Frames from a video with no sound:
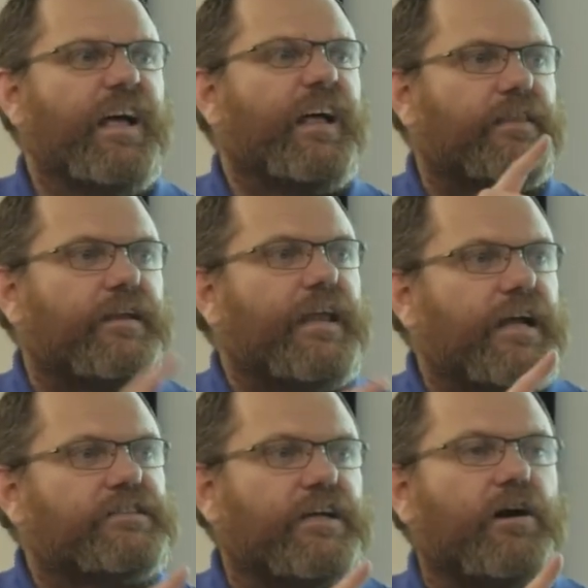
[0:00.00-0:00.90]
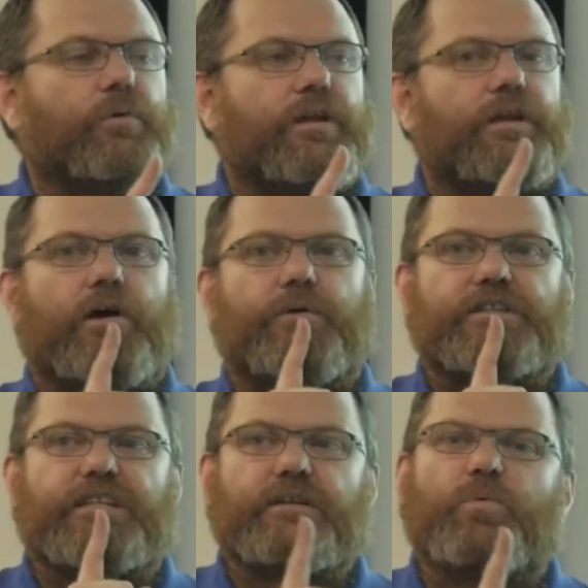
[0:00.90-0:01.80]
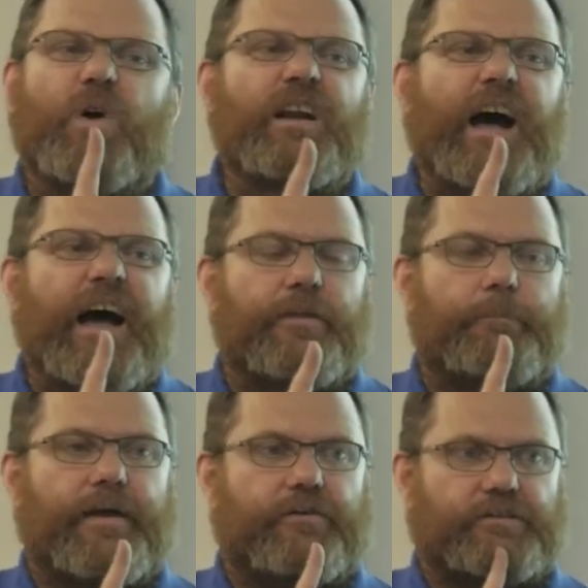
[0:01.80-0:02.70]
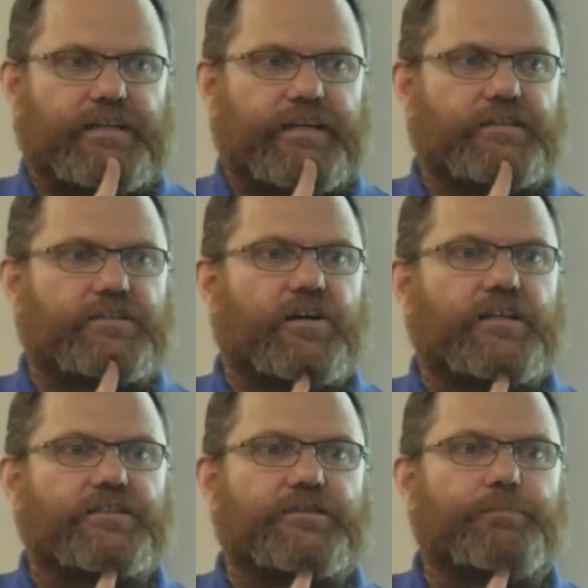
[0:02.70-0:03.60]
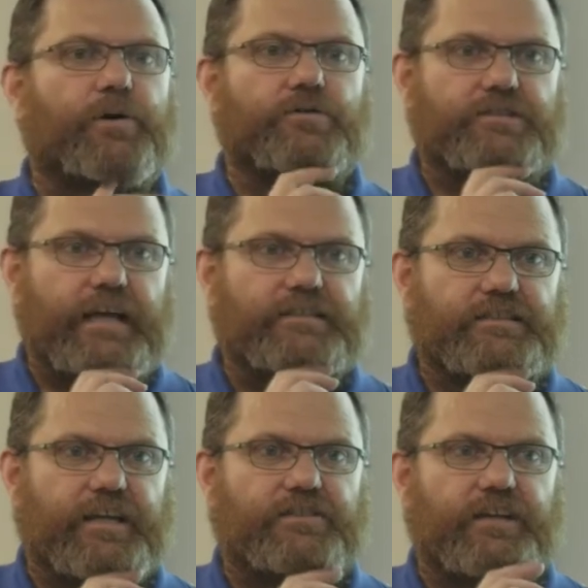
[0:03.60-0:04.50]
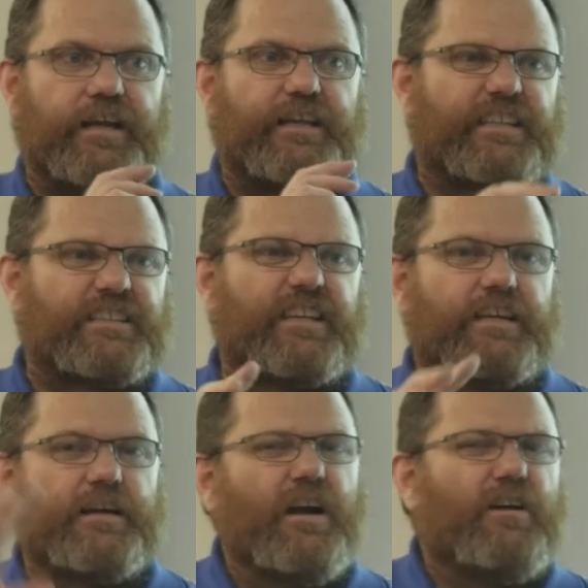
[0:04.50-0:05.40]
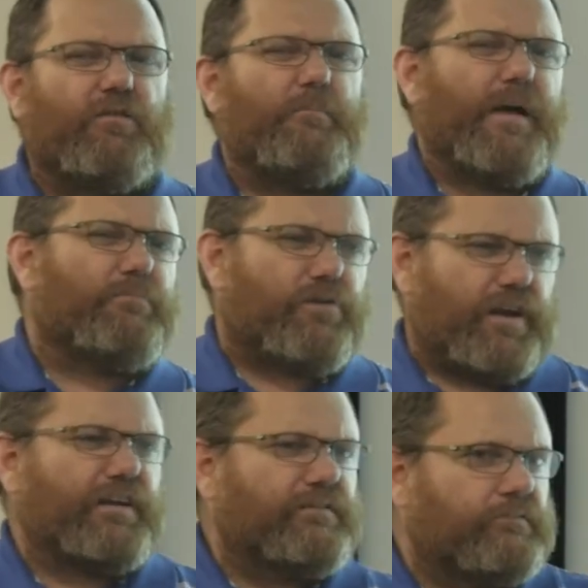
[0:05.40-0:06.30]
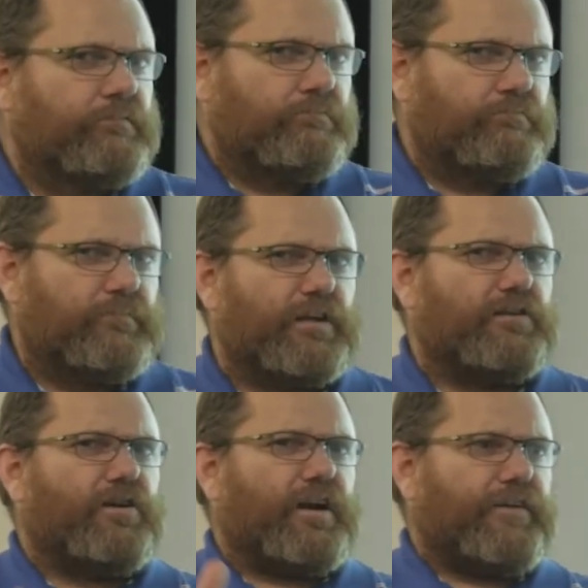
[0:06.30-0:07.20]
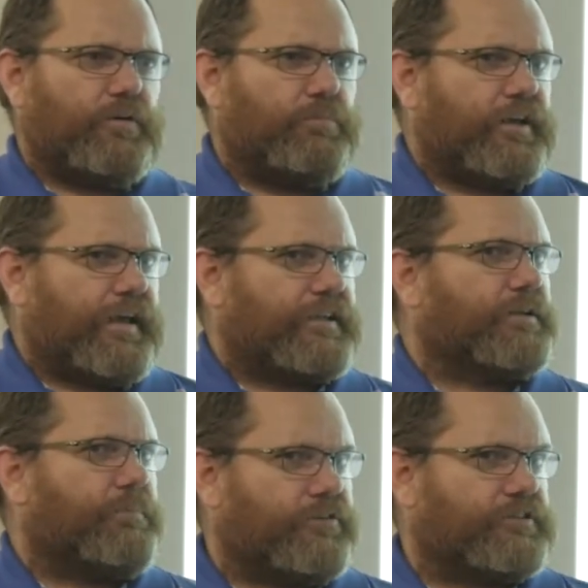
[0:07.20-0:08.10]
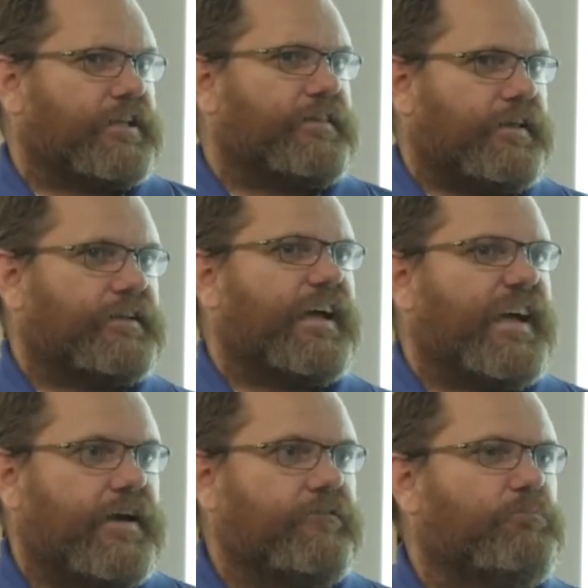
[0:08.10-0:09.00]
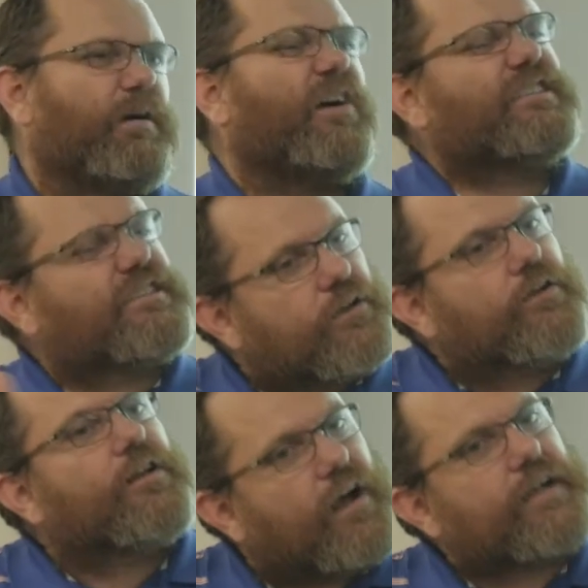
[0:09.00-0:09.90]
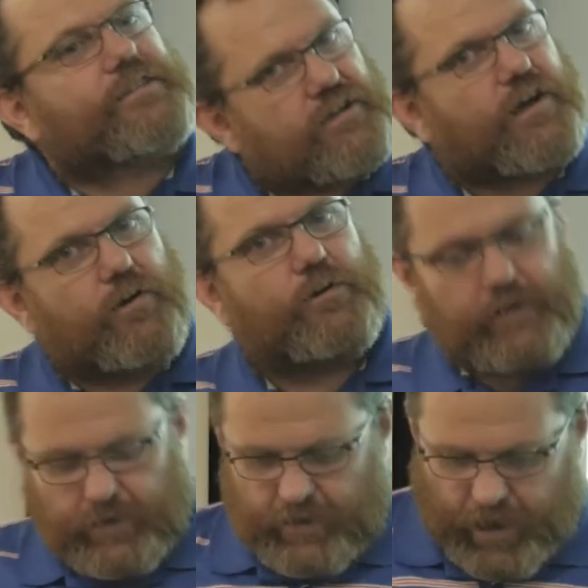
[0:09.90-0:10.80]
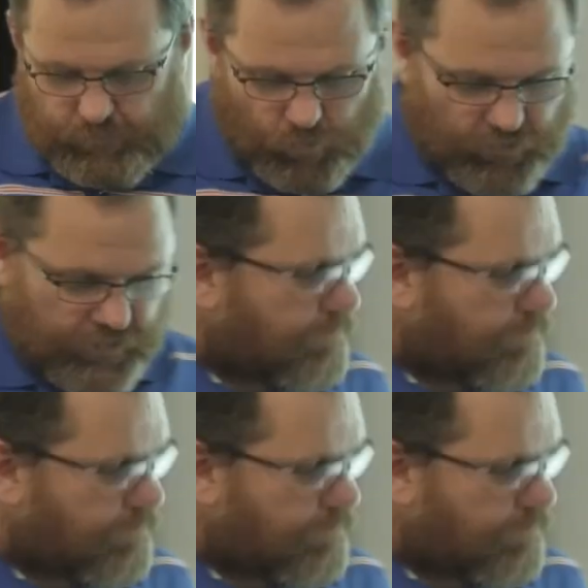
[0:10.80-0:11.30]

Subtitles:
The next thing I want to know is, what are the parents' head sizes, because that's their genetic destiny. Remembering that not everybody has the parents they think they have, but I still like to know what the